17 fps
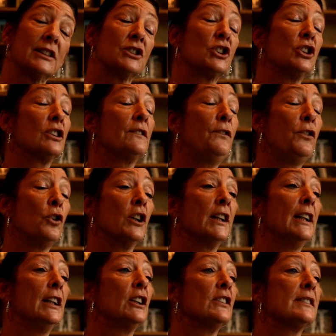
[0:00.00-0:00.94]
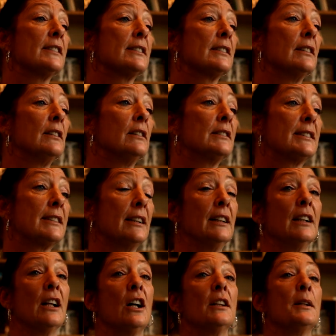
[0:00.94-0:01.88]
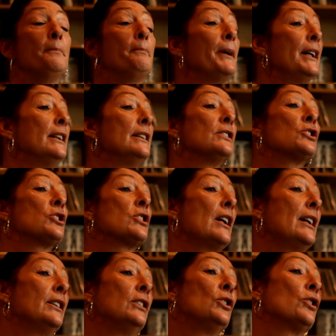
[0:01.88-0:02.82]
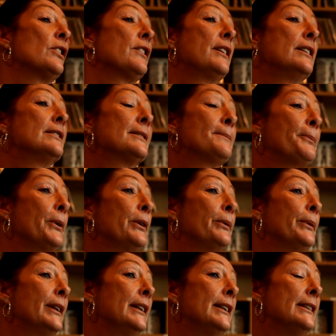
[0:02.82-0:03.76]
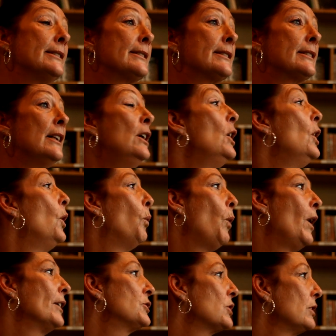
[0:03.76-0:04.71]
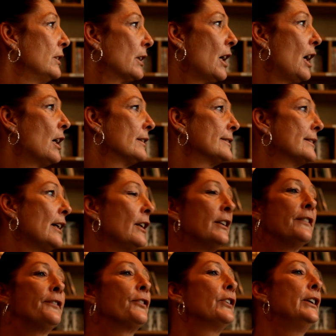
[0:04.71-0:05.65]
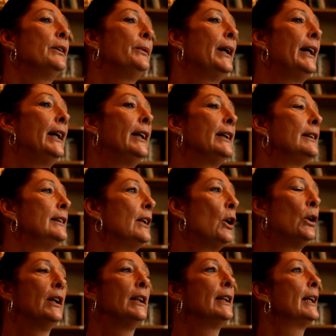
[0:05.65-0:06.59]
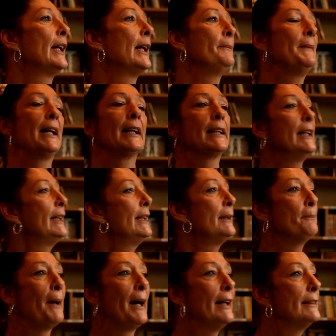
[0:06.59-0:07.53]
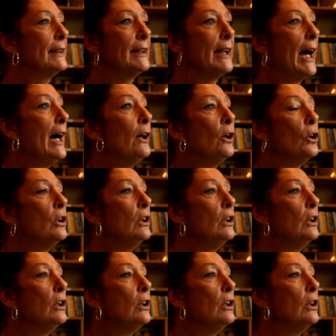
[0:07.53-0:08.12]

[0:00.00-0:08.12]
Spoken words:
it took 4 years sitting on the bench at Northeast Pre-Release, watching the cars on the freeway, knowing that I'm not getting bonded out.